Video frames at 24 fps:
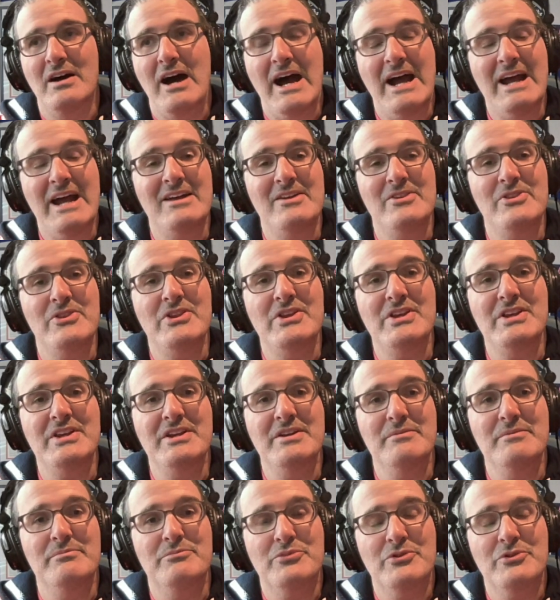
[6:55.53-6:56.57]
I had
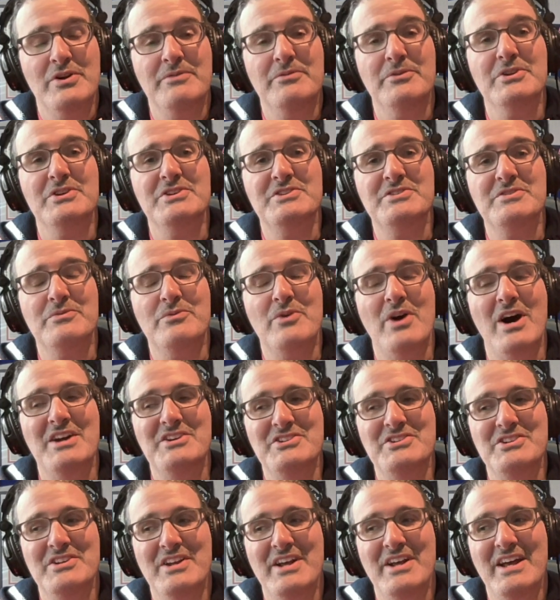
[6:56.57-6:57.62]
the privilege of
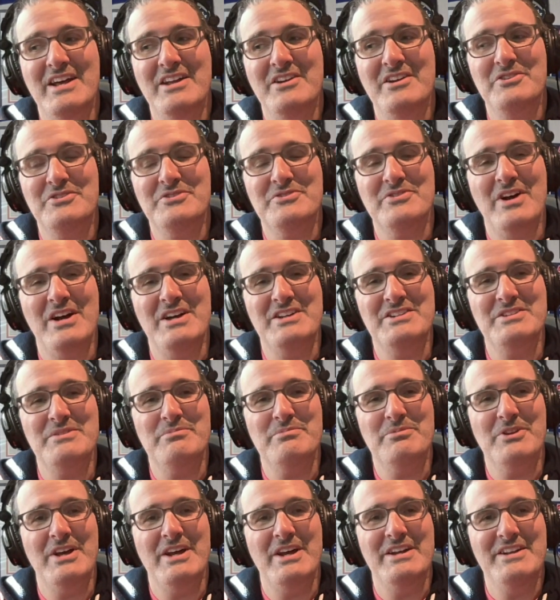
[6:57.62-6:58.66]
watching Diana Taurasi
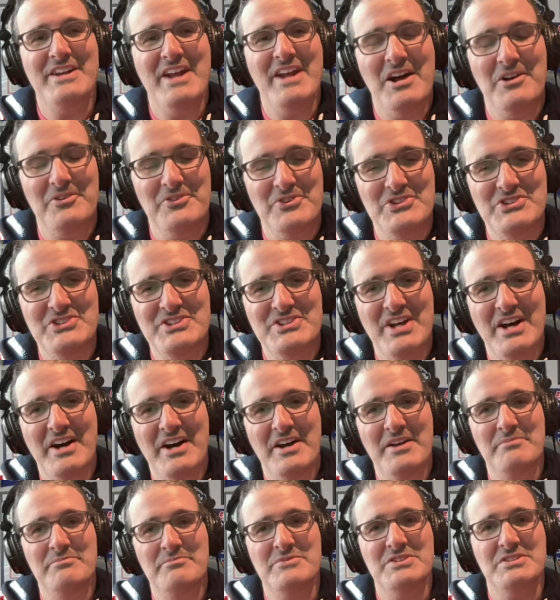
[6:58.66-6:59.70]
play countless
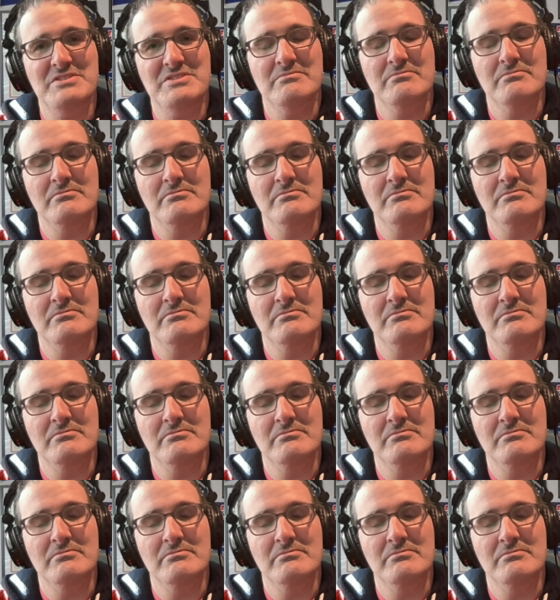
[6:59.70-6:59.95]
times.